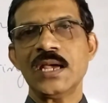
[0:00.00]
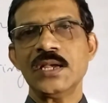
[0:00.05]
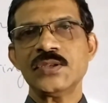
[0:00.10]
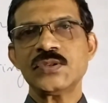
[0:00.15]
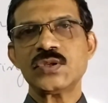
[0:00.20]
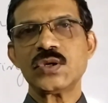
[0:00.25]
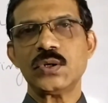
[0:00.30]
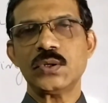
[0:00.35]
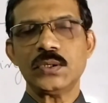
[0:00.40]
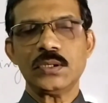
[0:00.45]

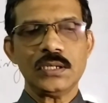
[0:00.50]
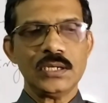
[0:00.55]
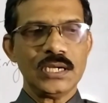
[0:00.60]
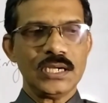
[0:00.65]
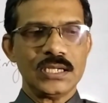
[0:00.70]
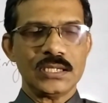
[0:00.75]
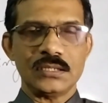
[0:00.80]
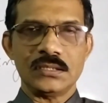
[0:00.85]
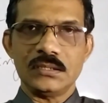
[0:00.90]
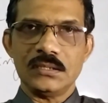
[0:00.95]
So
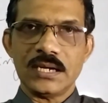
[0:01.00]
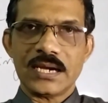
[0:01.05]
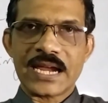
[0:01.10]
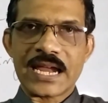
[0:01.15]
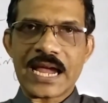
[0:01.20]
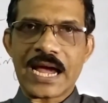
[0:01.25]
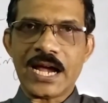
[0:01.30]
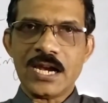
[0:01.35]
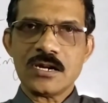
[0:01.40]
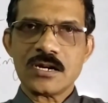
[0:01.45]

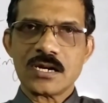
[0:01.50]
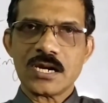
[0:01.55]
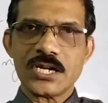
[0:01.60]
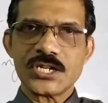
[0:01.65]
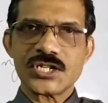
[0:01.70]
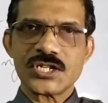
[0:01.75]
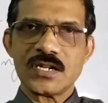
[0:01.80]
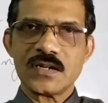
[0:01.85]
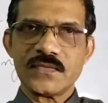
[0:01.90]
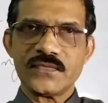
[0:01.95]

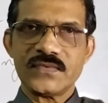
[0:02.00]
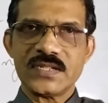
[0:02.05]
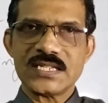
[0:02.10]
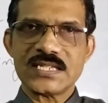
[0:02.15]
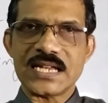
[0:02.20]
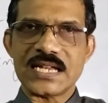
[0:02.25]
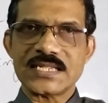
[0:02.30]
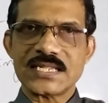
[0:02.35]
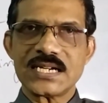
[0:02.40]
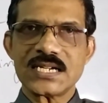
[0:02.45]
calculation of these
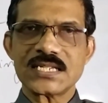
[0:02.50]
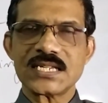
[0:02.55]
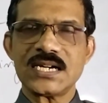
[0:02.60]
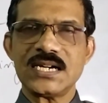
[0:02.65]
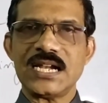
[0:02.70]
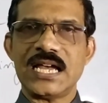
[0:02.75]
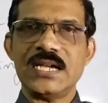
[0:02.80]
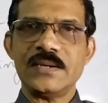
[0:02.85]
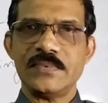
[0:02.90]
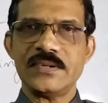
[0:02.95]
assets and
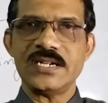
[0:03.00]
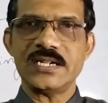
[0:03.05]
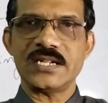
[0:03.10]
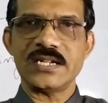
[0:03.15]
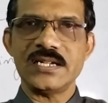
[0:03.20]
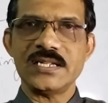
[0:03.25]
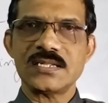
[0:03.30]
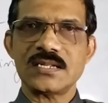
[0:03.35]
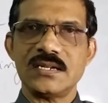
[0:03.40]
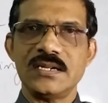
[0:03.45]

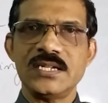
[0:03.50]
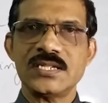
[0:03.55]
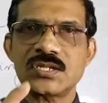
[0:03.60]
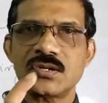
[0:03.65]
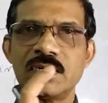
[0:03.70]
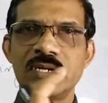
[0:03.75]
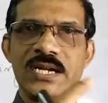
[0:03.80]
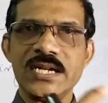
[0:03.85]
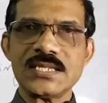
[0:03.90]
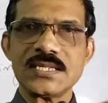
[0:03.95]
liabilities is
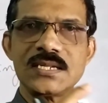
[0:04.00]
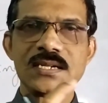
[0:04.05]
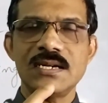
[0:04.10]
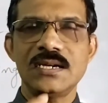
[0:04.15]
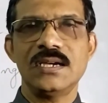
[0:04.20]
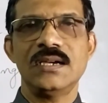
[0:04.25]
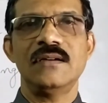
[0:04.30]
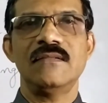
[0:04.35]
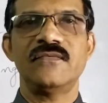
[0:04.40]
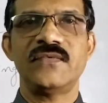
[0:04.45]
known as
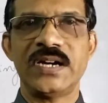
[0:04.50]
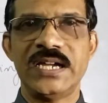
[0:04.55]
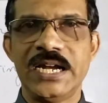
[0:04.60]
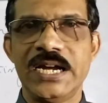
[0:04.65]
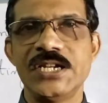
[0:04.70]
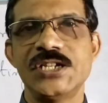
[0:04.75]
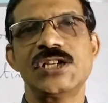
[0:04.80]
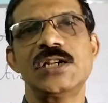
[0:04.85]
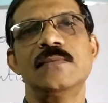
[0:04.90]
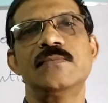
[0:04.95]

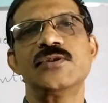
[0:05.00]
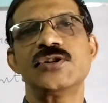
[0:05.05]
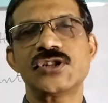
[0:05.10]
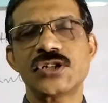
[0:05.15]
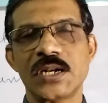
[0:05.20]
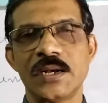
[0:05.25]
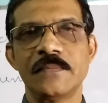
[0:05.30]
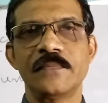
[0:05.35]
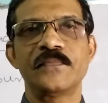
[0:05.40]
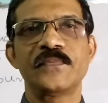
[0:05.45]
financial
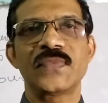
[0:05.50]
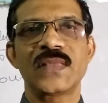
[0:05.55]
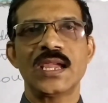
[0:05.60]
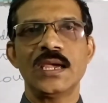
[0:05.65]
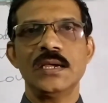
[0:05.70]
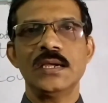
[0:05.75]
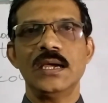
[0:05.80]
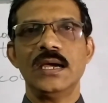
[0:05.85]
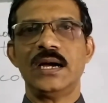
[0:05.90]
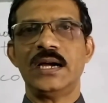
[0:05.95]
position.
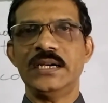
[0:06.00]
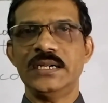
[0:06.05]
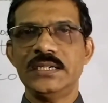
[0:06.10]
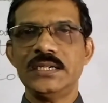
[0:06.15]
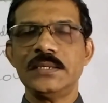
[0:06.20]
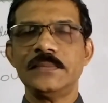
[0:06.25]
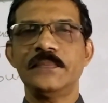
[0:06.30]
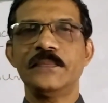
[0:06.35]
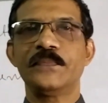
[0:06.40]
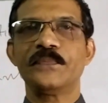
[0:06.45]

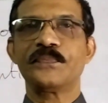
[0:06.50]
And